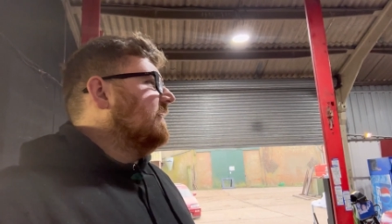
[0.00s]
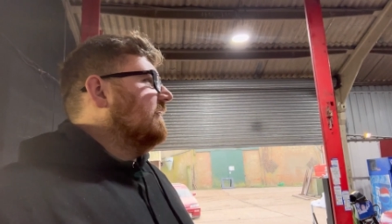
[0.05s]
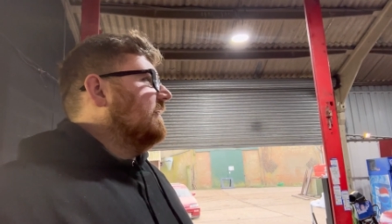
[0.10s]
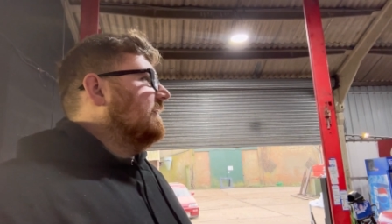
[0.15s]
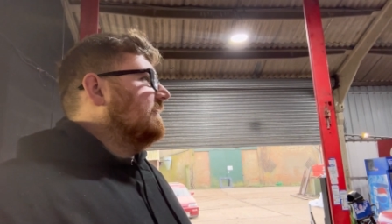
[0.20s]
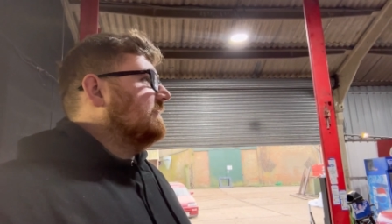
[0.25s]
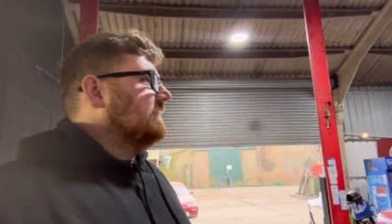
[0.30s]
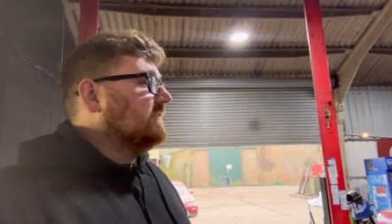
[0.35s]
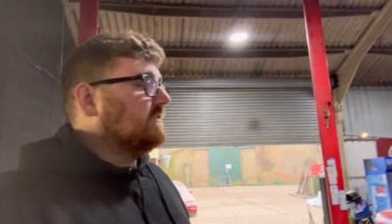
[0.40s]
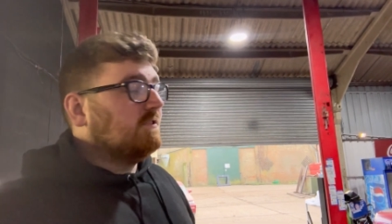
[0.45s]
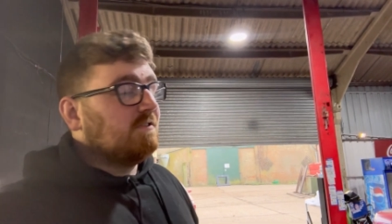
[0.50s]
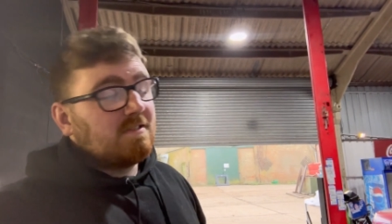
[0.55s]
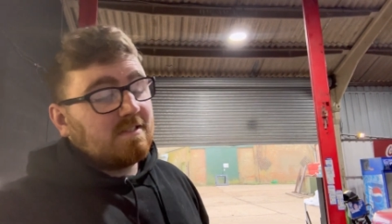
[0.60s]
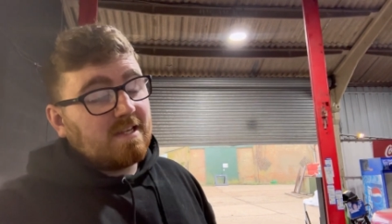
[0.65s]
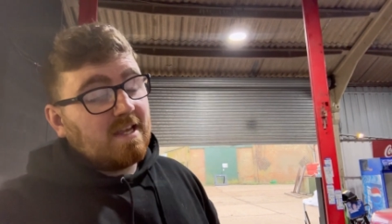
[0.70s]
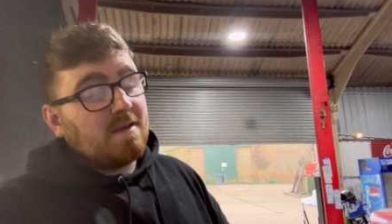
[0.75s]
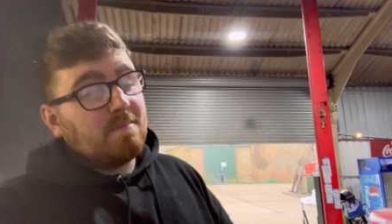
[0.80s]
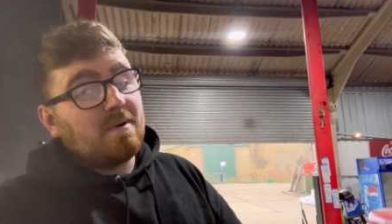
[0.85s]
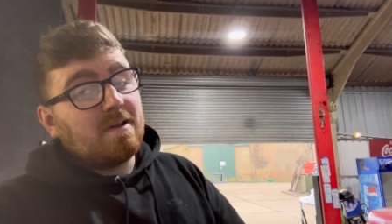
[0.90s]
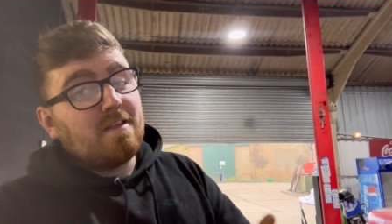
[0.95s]
And as you
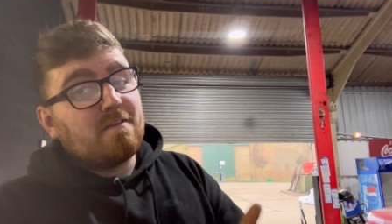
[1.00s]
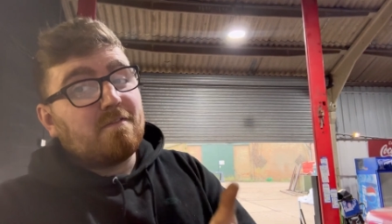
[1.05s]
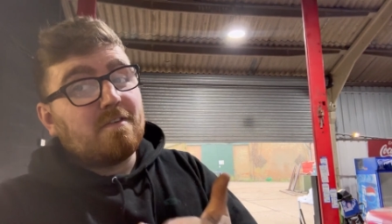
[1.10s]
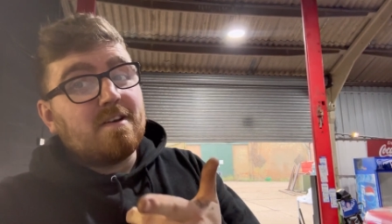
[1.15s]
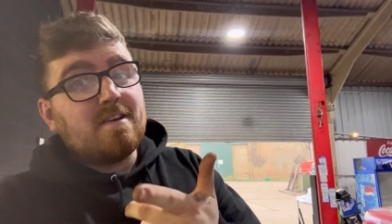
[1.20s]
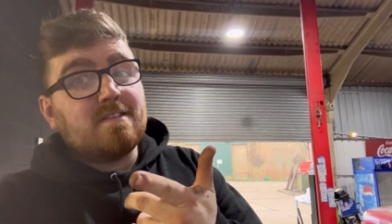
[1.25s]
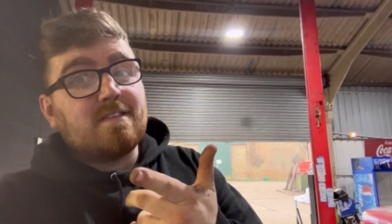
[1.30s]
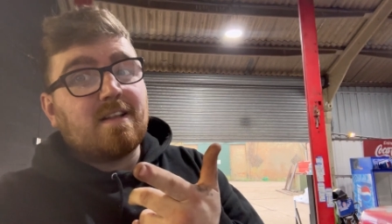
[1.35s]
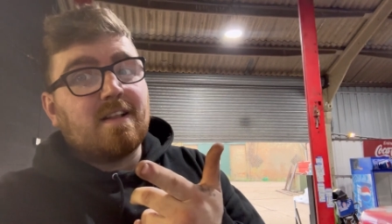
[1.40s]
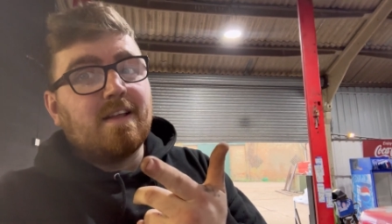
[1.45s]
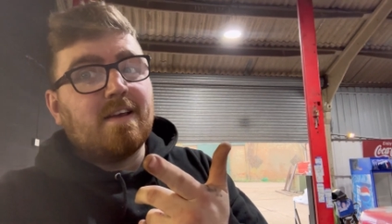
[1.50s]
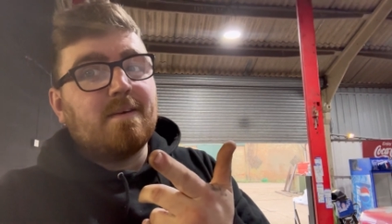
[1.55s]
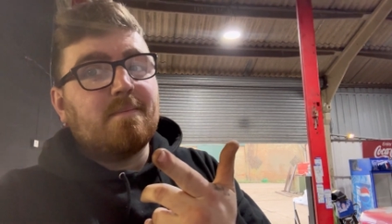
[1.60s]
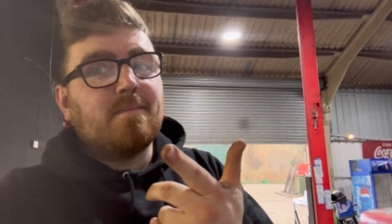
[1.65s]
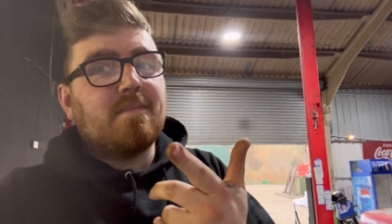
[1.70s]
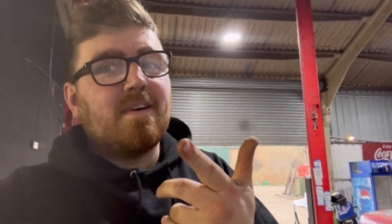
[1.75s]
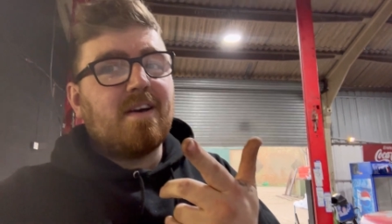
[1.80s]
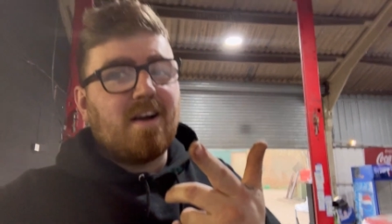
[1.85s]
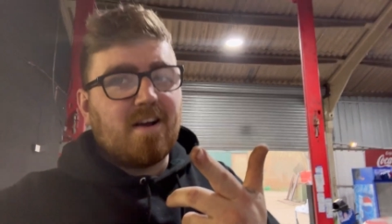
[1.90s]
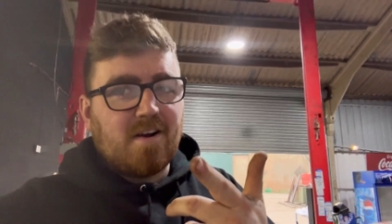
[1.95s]
see by the first clip,
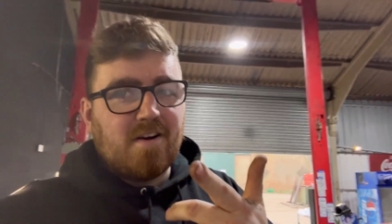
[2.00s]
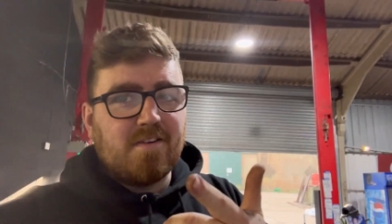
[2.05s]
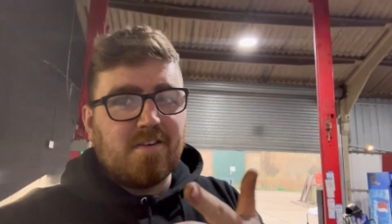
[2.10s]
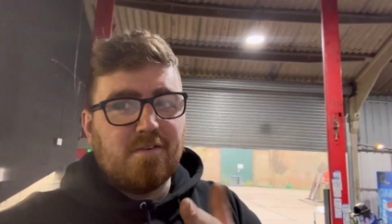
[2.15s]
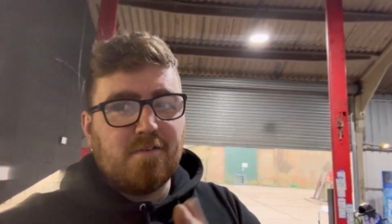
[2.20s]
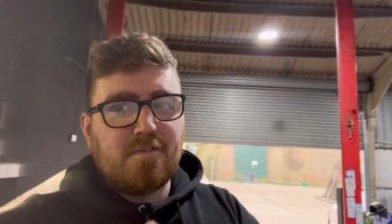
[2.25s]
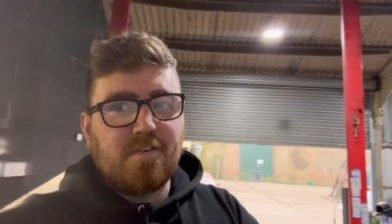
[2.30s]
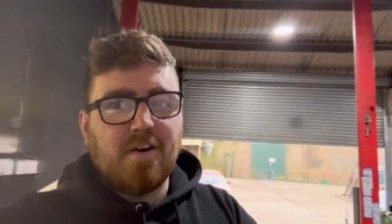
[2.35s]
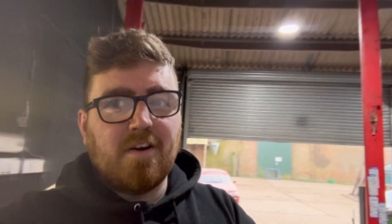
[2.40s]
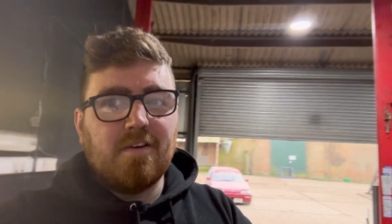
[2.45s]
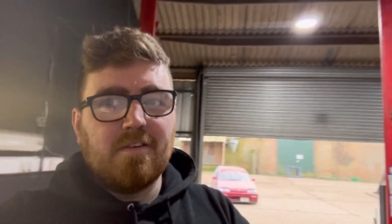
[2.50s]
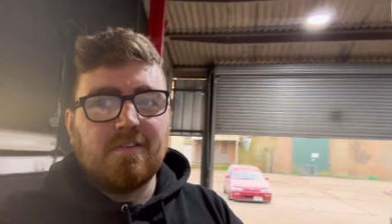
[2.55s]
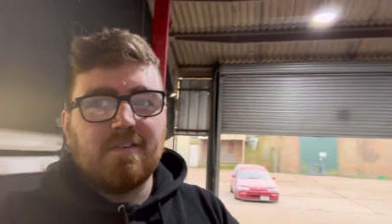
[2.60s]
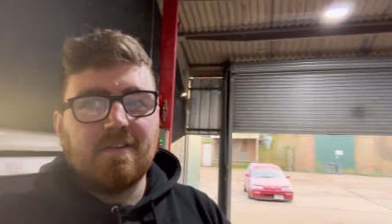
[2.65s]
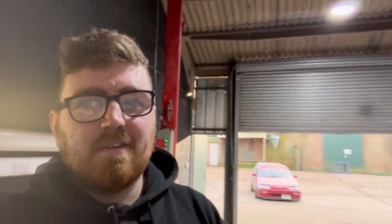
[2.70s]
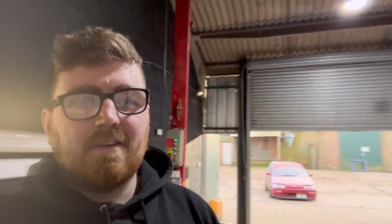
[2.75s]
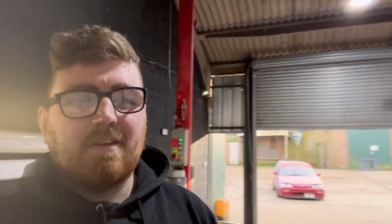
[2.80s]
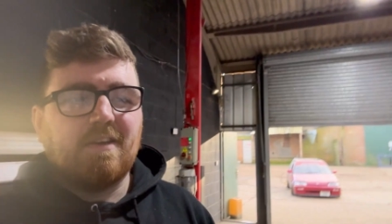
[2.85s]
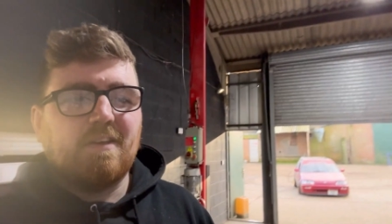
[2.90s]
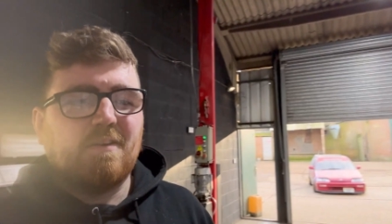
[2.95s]
I got a new phone,
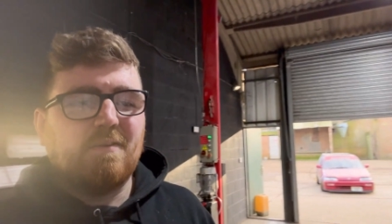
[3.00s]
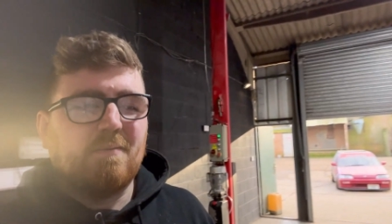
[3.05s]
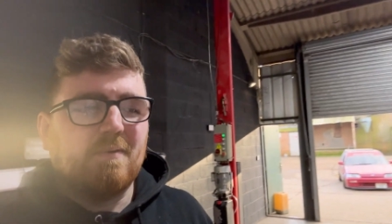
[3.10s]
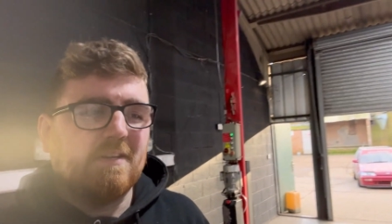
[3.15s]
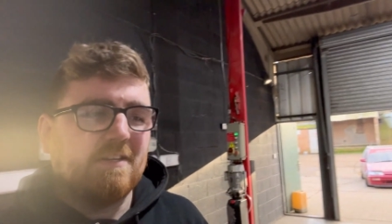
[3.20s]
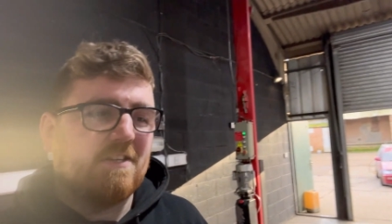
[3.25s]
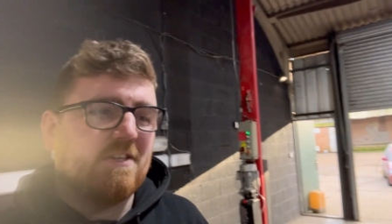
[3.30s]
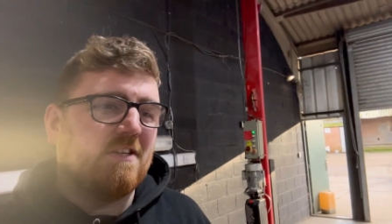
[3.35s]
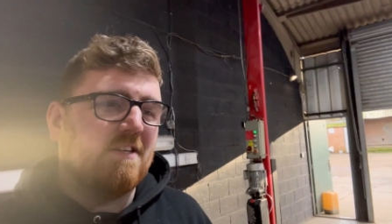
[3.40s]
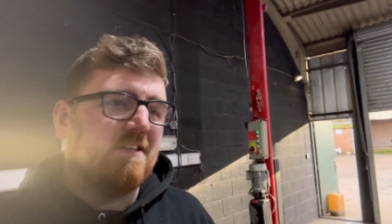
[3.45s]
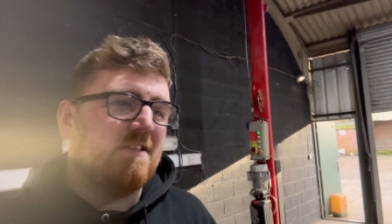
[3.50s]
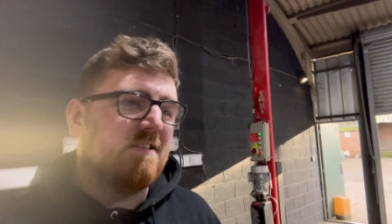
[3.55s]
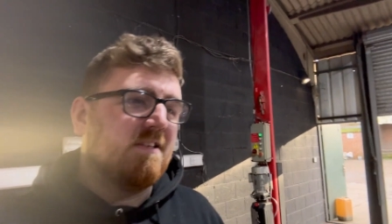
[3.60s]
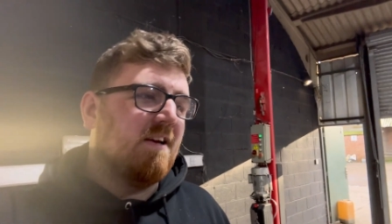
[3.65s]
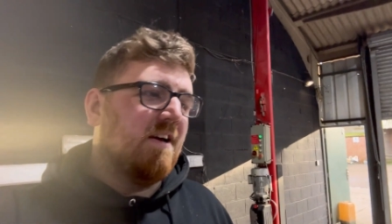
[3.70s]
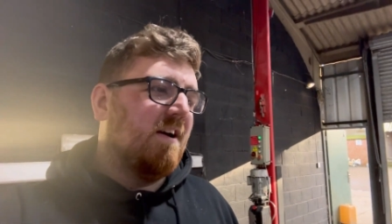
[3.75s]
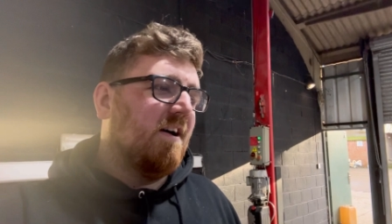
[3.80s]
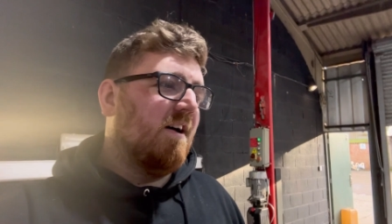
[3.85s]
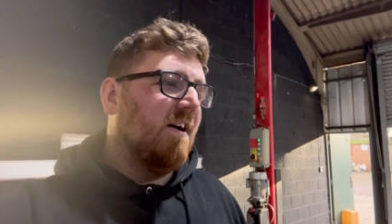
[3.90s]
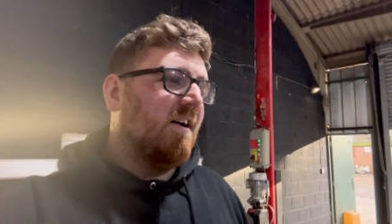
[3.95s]
which is
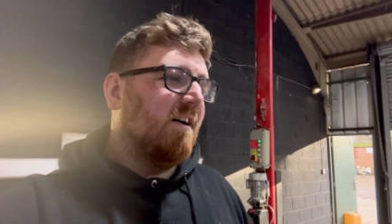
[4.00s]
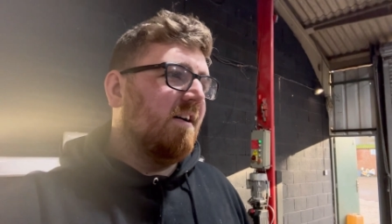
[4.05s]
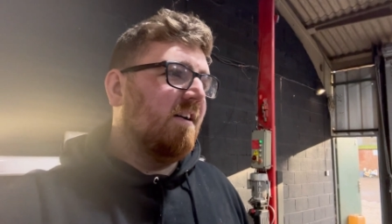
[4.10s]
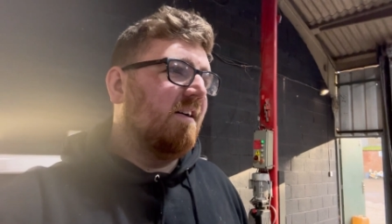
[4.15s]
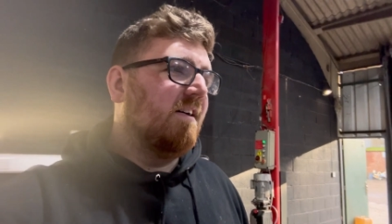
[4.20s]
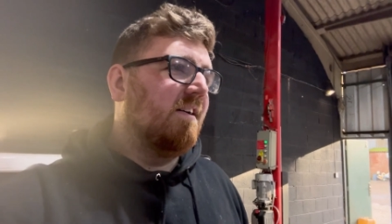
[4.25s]
a